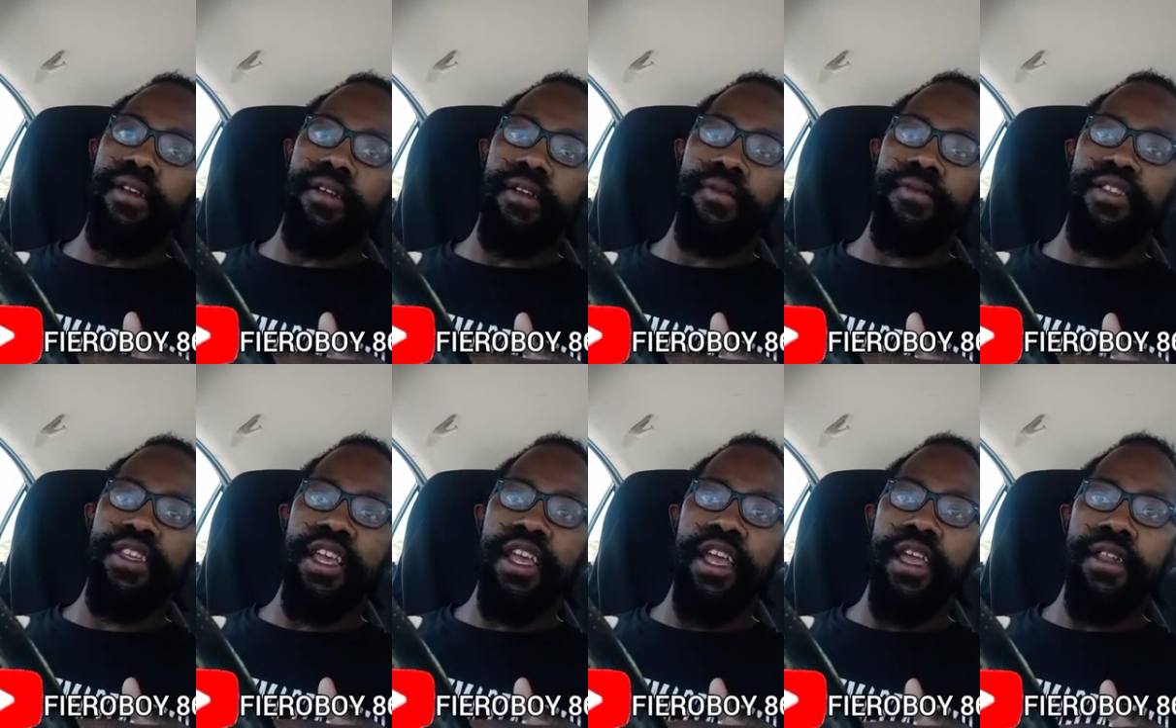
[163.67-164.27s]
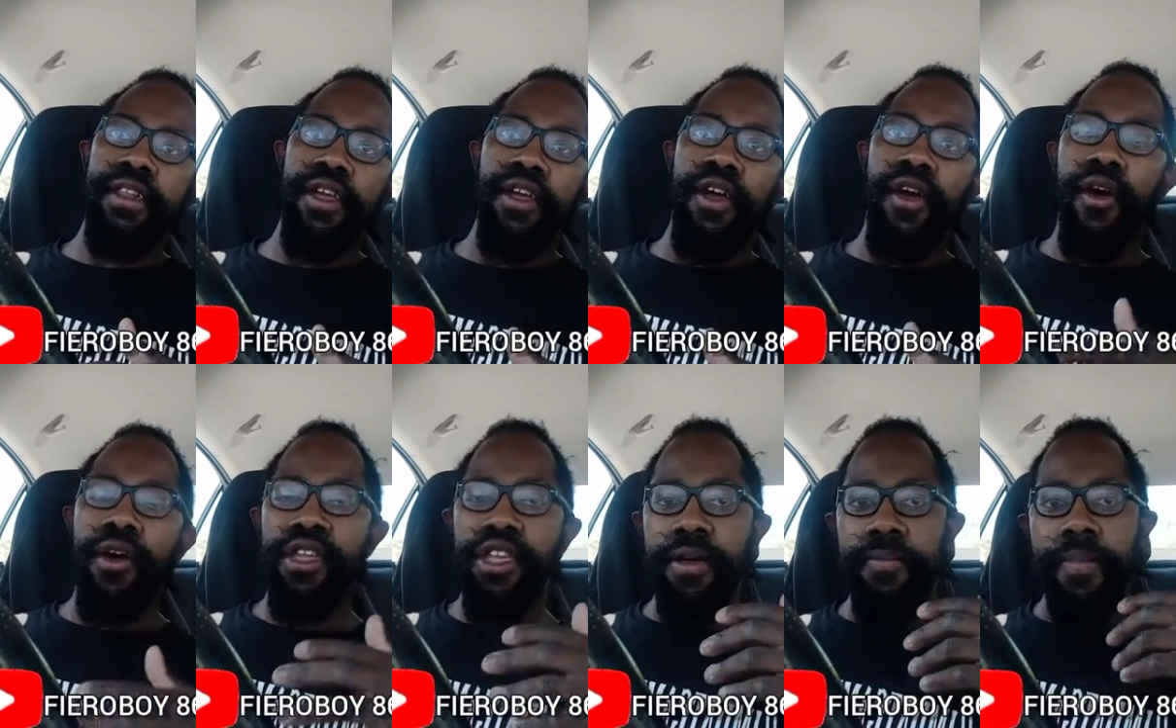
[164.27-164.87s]
I'm saying?
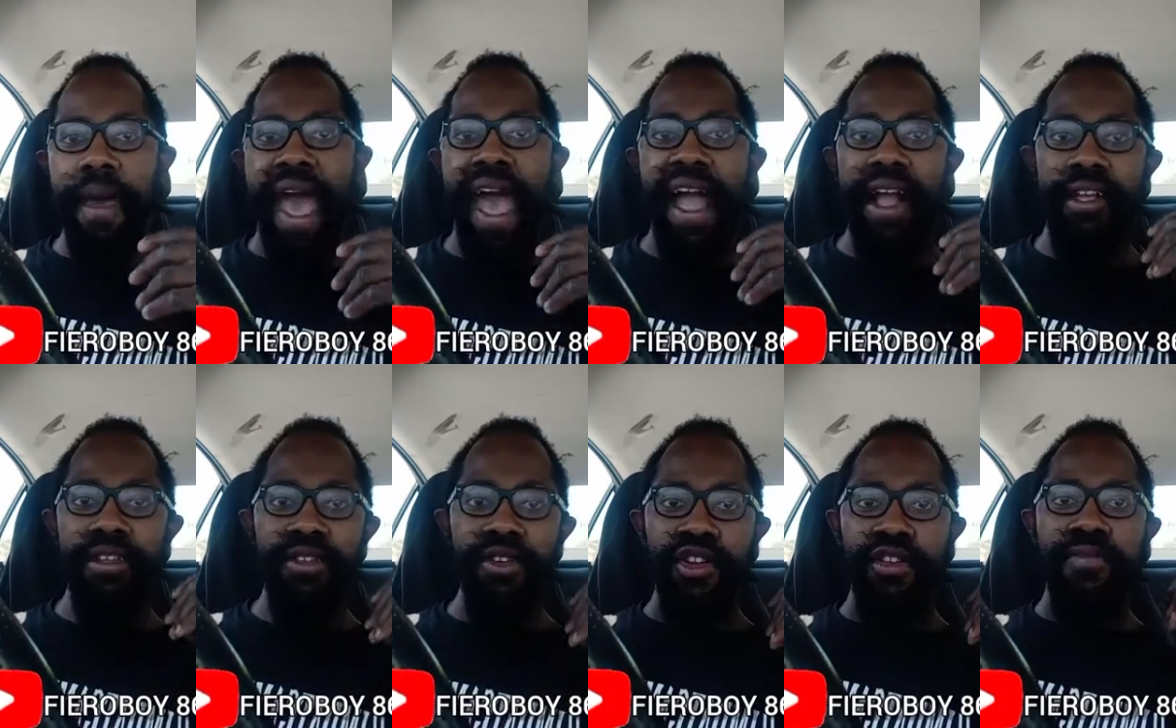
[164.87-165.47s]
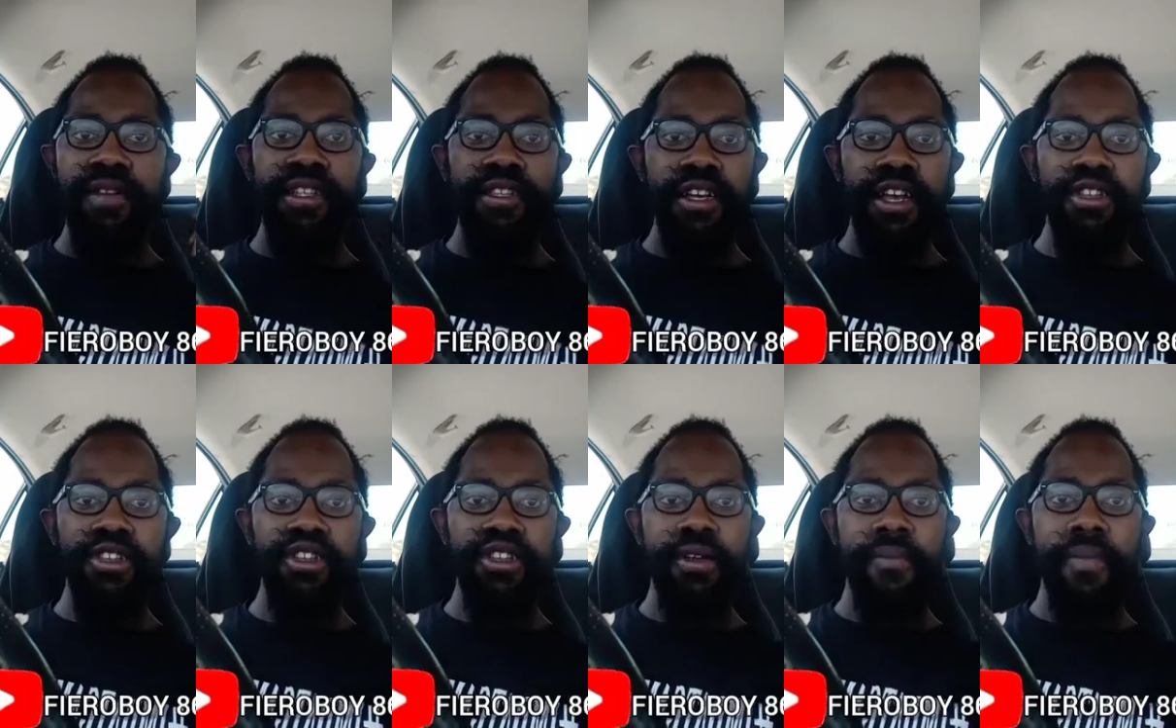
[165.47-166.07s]
Or your back is going to be
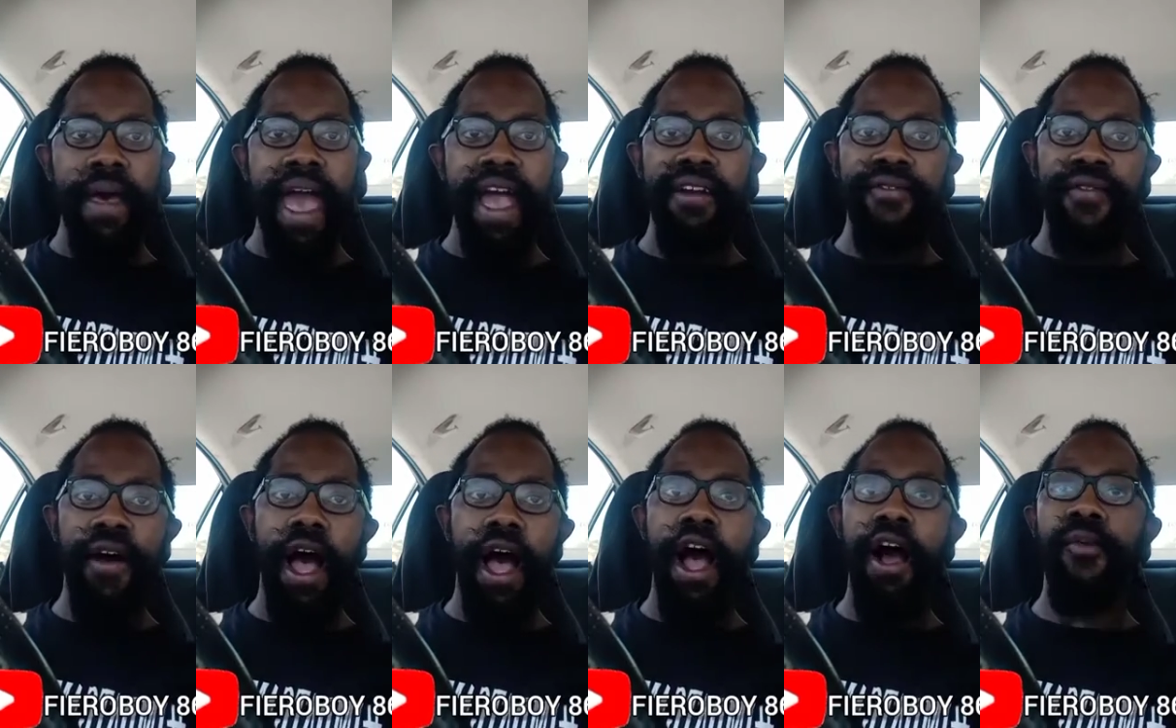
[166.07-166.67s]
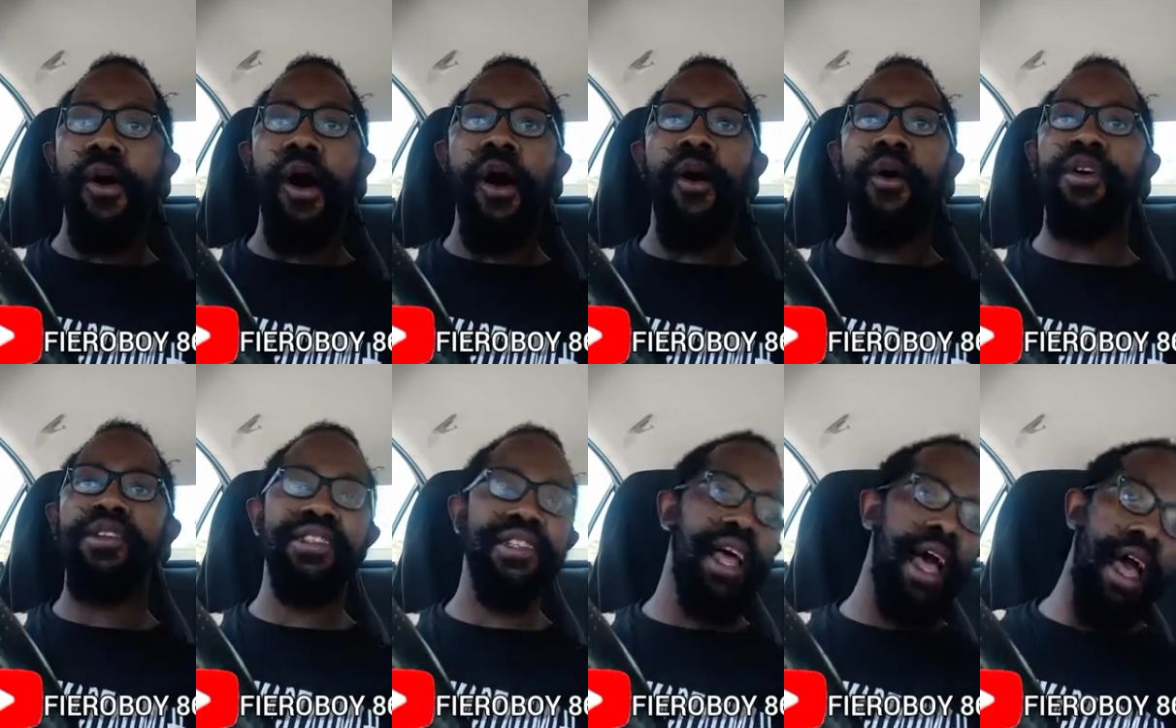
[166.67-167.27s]
touching the back firewall or
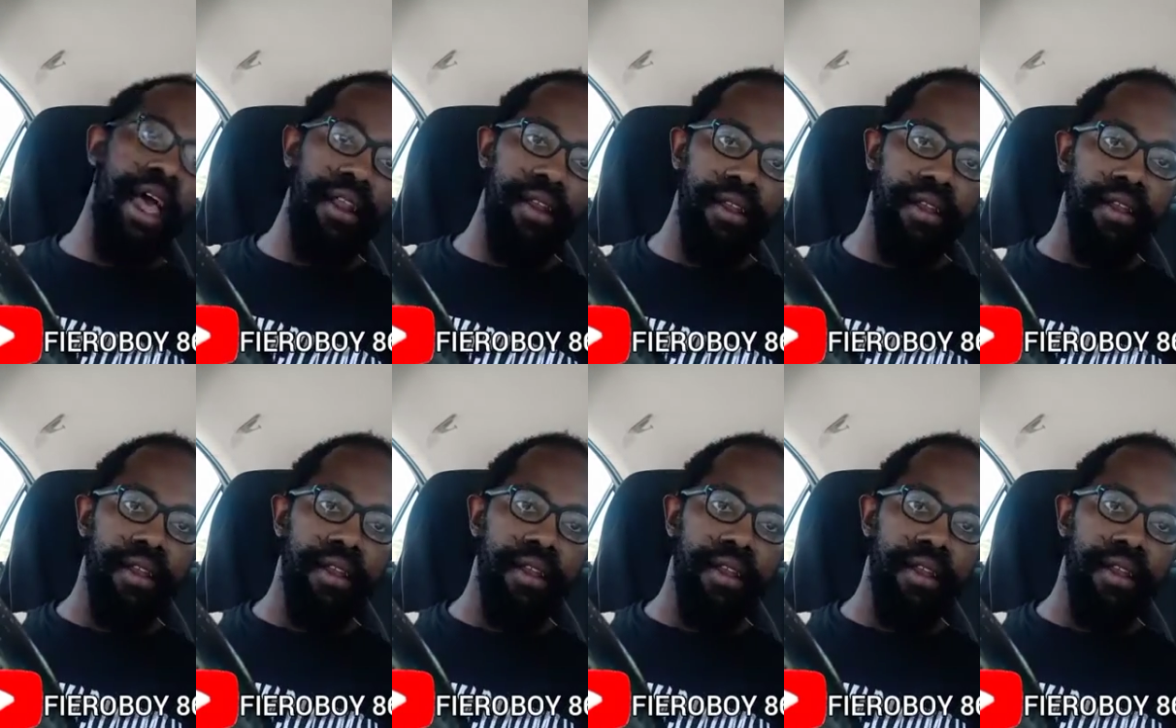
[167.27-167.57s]
it's not.